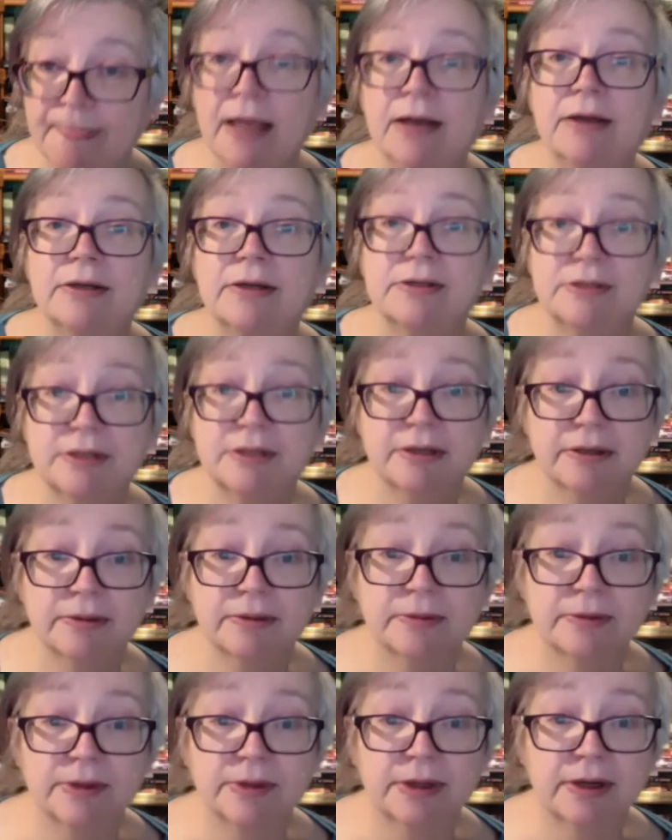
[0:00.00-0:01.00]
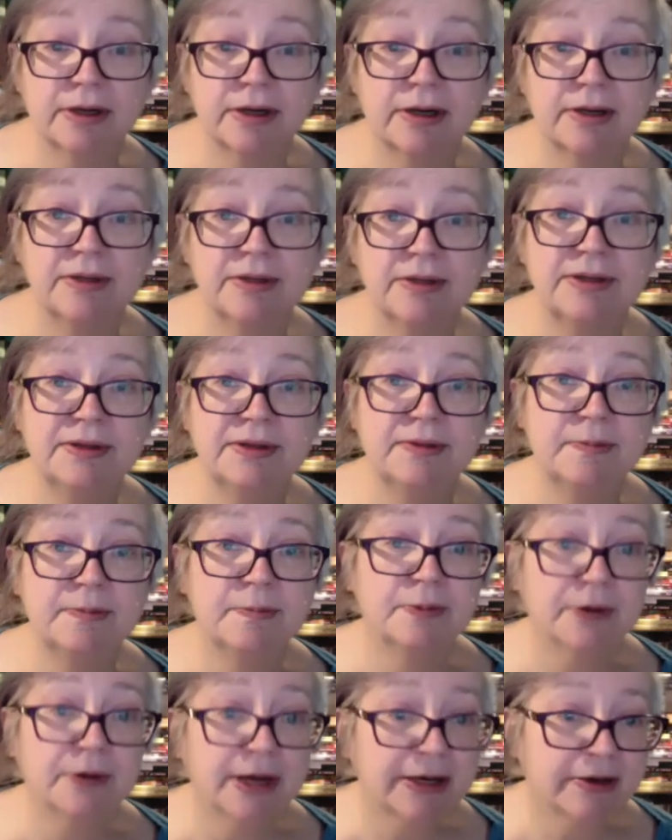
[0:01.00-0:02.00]
So,
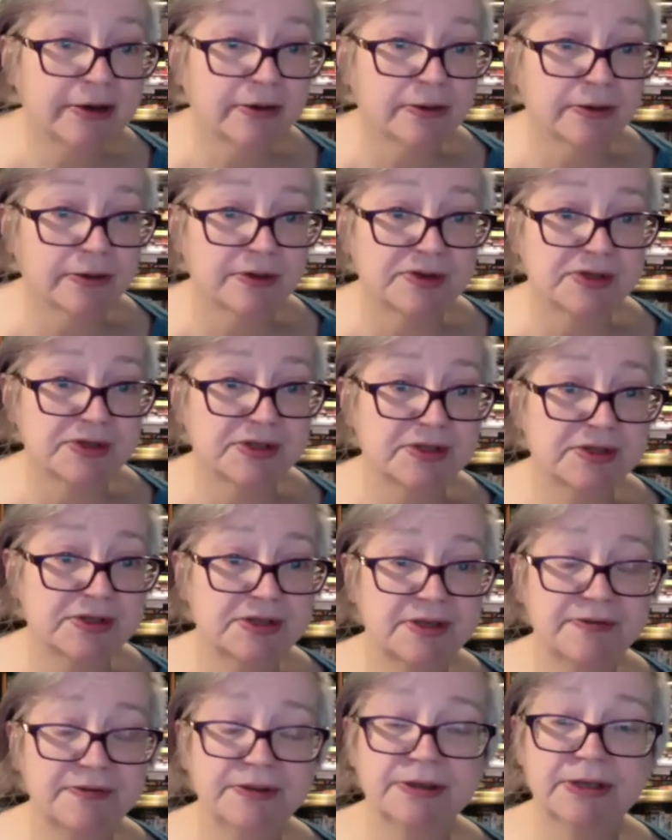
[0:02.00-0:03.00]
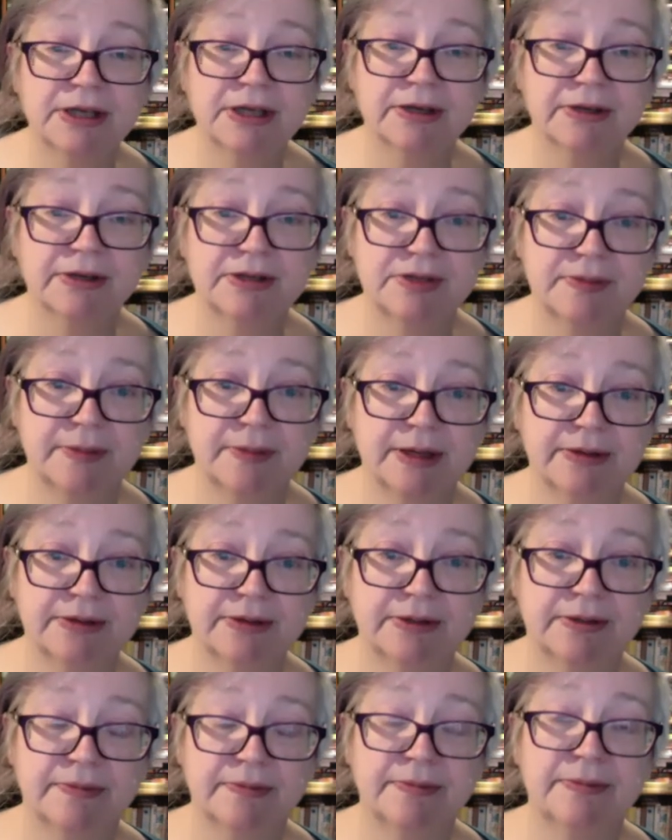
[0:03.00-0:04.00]
Breyer horses, if you're curious about
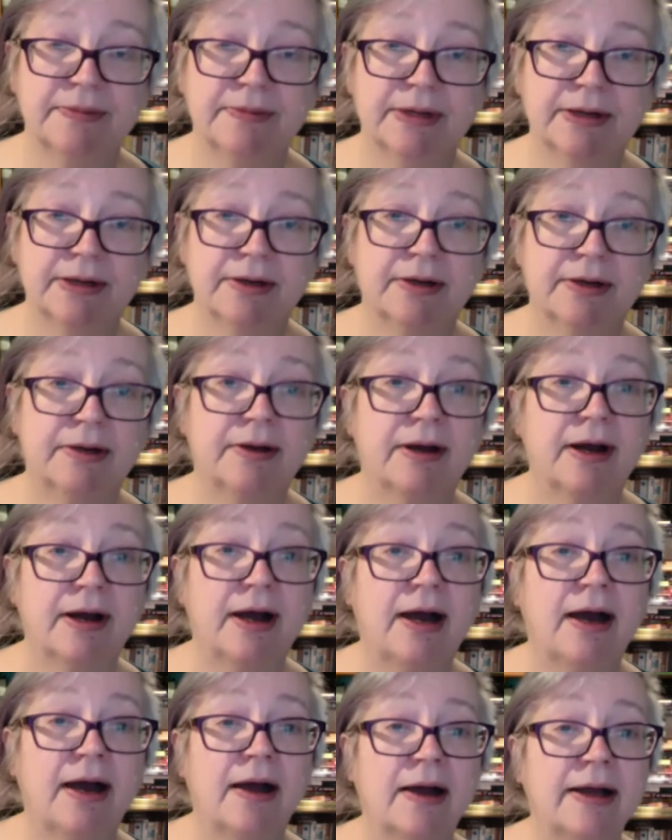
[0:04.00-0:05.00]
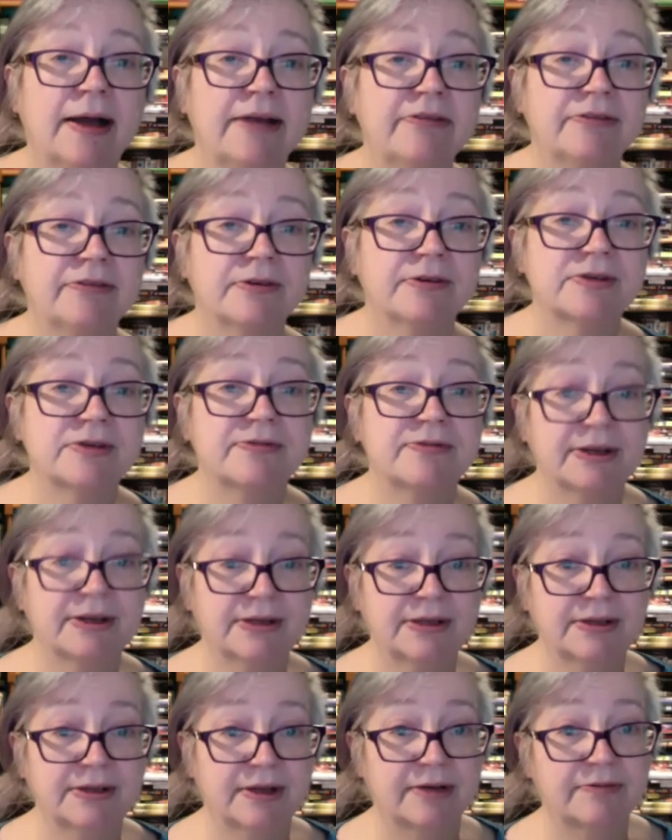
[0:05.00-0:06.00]
them, I first fell
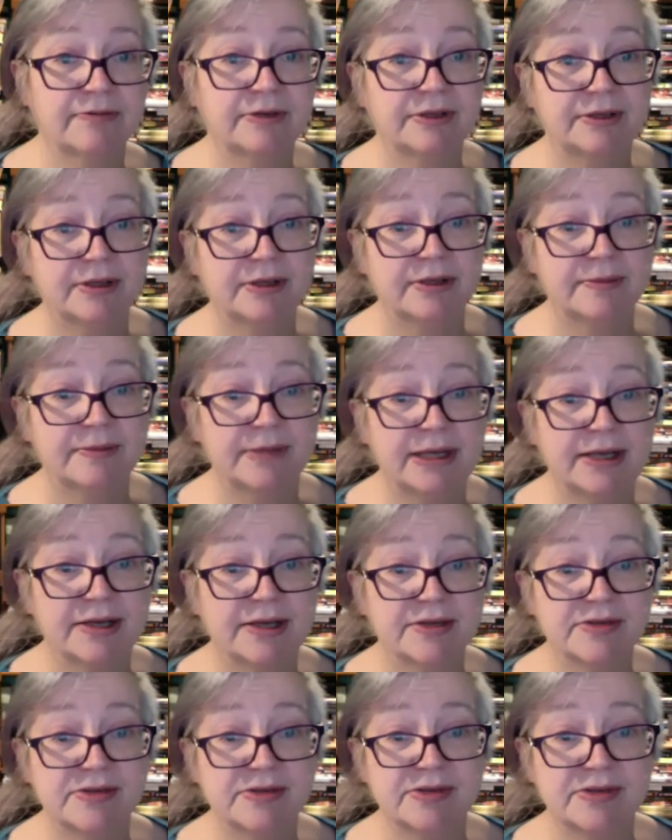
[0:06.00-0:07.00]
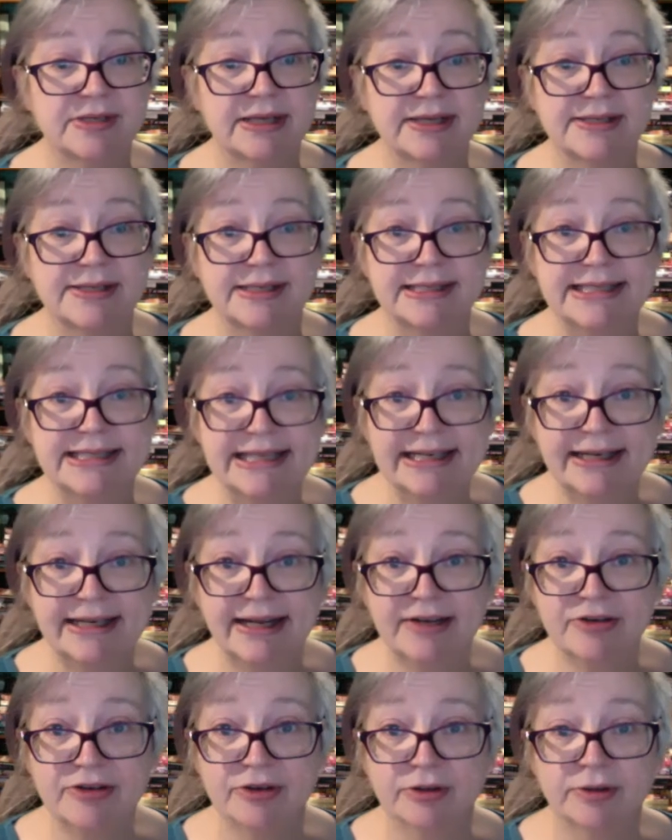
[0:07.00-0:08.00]
in love with them as a
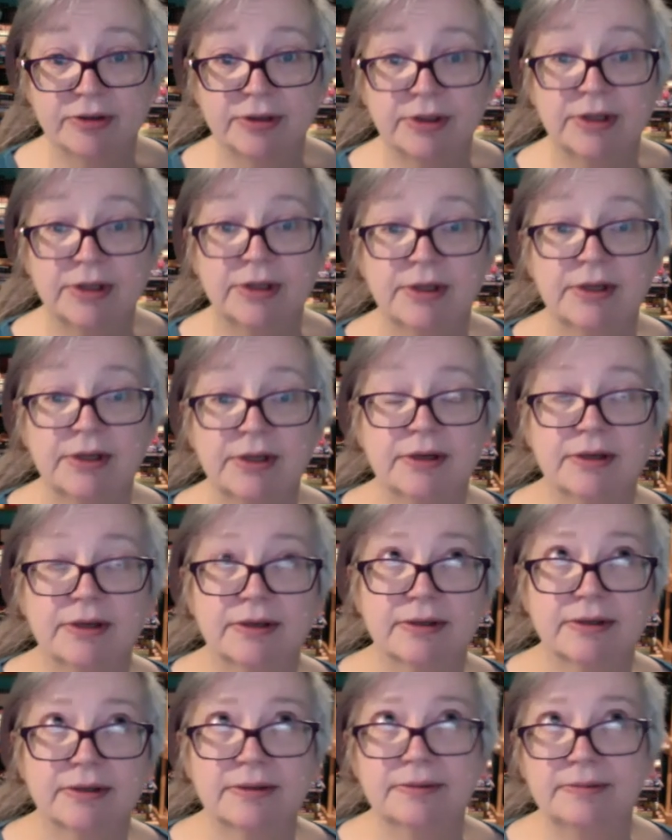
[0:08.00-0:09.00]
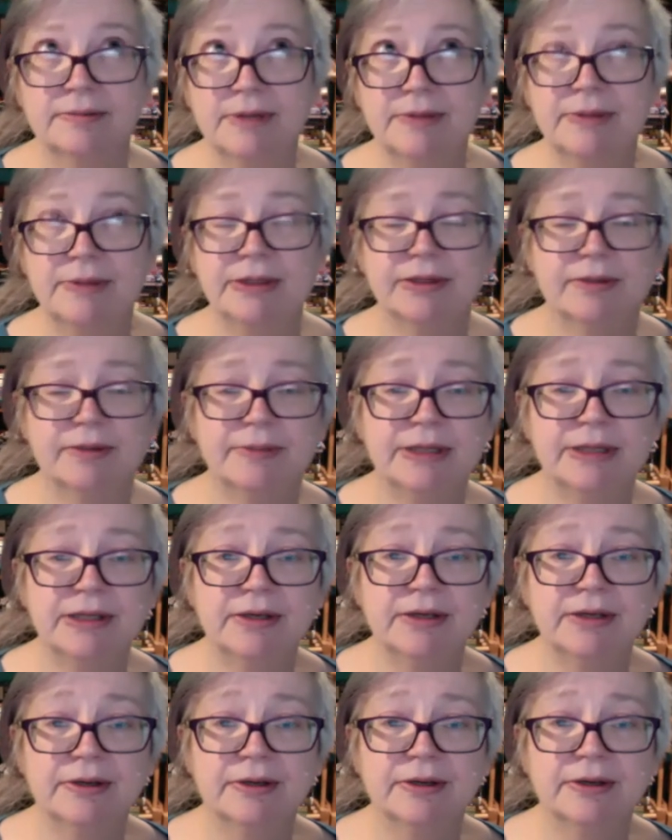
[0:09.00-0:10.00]
teenager, or maybe a little bit
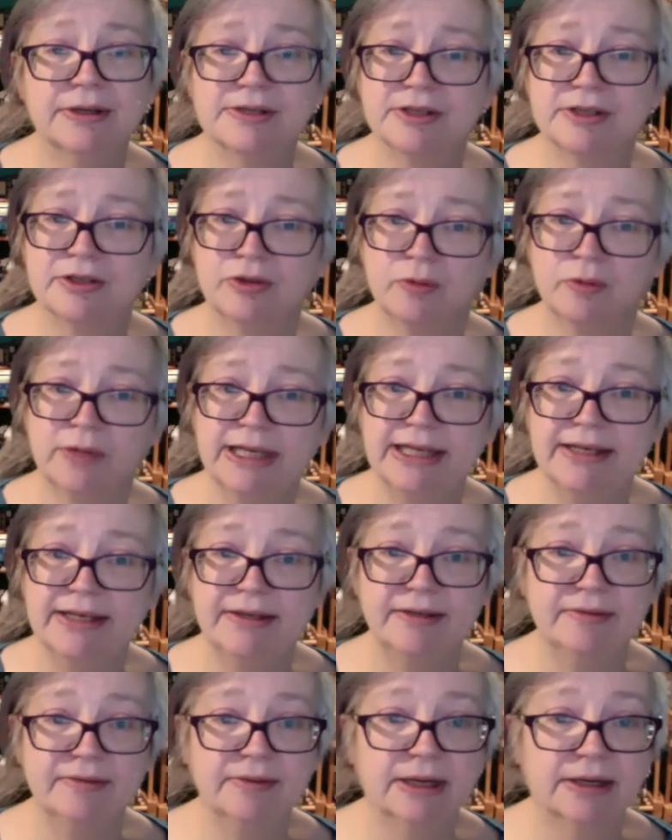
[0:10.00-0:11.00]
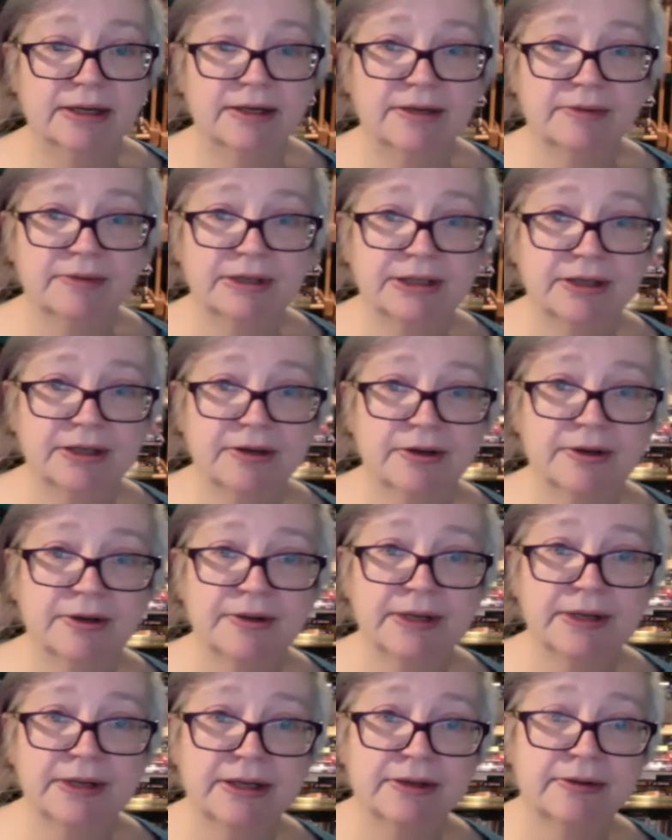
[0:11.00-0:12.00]
younger, as a tween, what they call
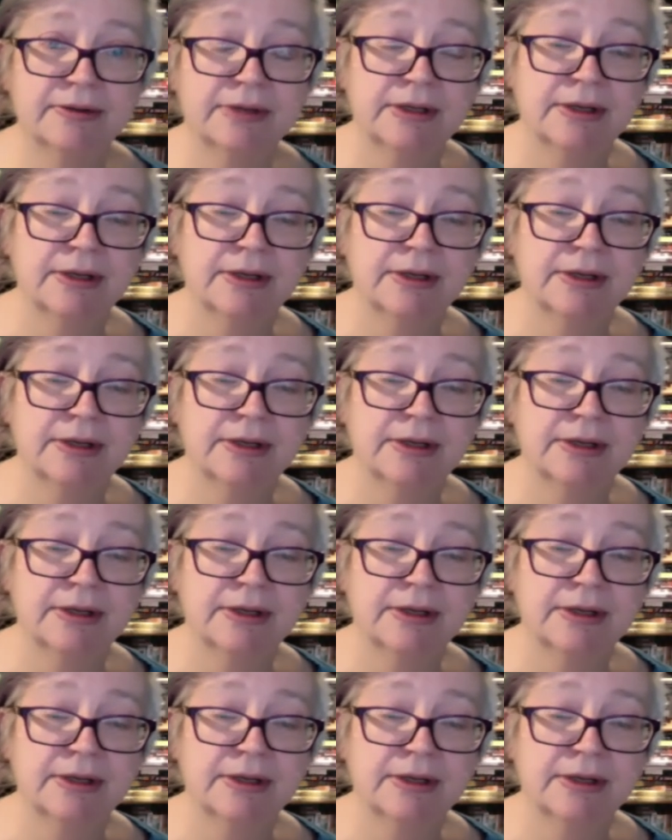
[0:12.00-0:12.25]
now.